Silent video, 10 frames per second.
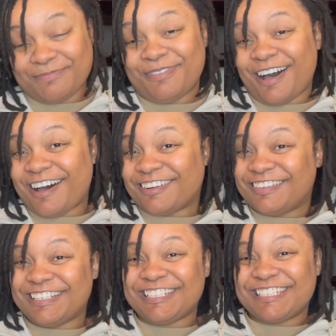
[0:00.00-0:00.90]
bottle
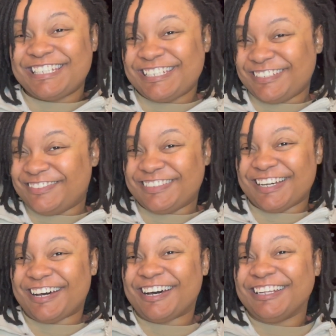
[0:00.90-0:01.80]
is cute,
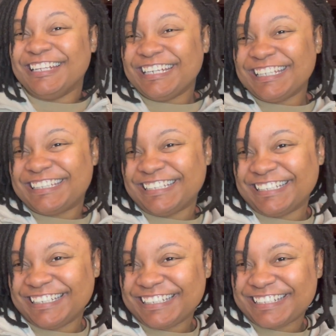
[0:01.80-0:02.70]
y'all. Look at
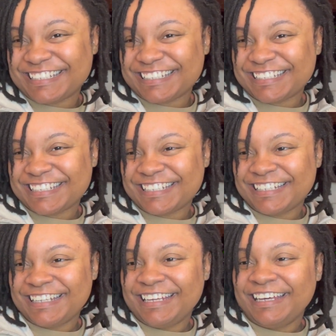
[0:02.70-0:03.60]
this.
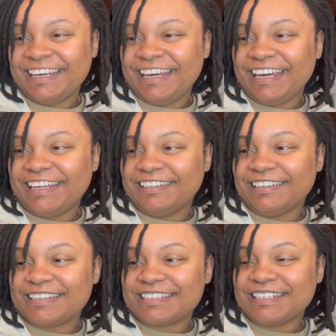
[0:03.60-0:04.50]
It
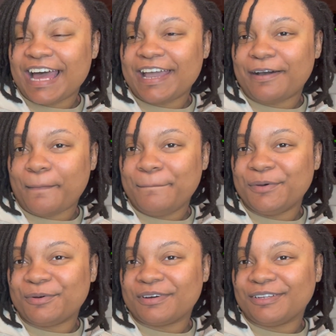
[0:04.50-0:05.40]
looks like
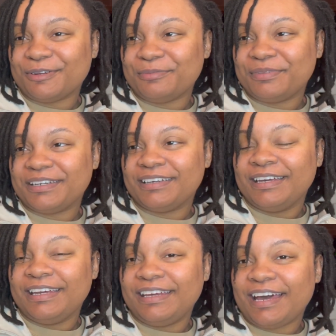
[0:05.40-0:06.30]
milk a little bit.
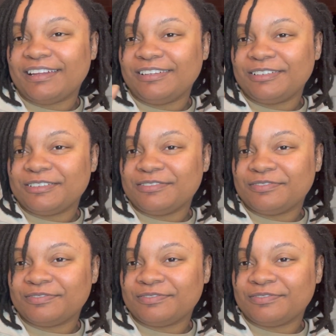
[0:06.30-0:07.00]
They got a little